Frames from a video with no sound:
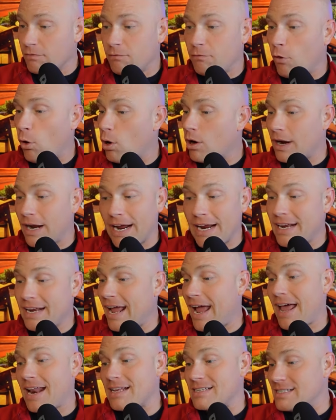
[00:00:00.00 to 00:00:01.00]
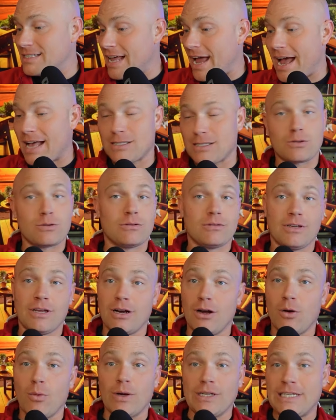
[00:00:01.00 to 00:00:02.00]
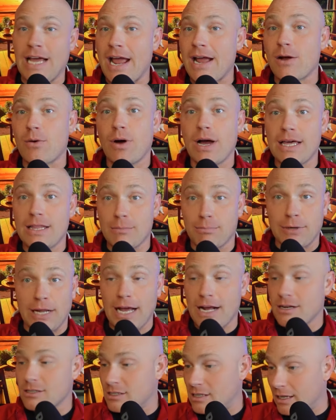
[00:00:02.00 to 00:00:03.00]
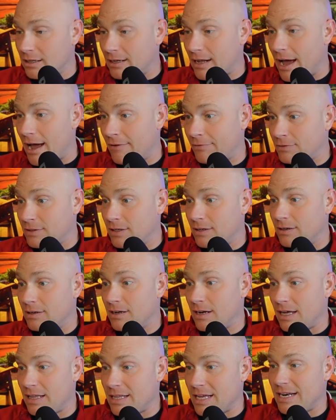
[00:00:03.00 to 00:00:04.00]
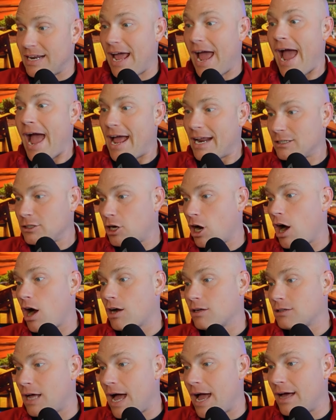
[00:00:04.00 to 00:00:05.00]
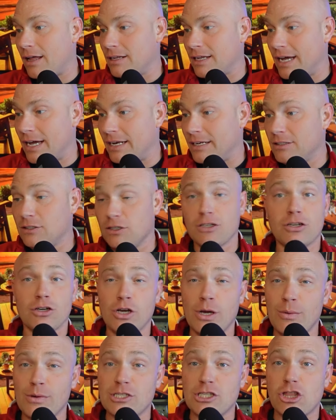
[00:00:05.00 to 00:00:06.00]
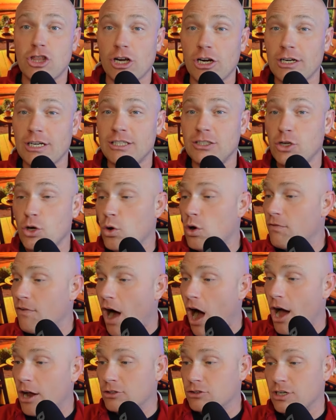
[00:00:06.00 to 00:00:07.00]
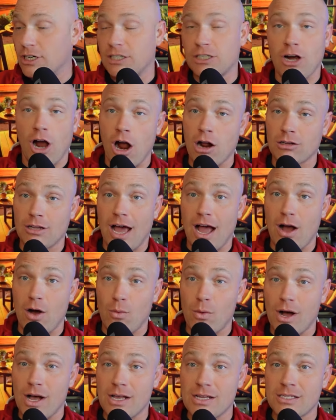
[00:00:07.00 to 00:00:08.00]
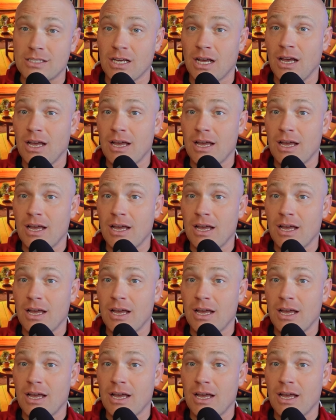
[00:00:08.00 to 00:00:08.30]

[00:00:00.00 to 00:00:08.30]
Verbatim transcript: for Indiana stats, you know, we take away the players that left, and then you add Carlisle in. He was 32 of 100, Carlisle was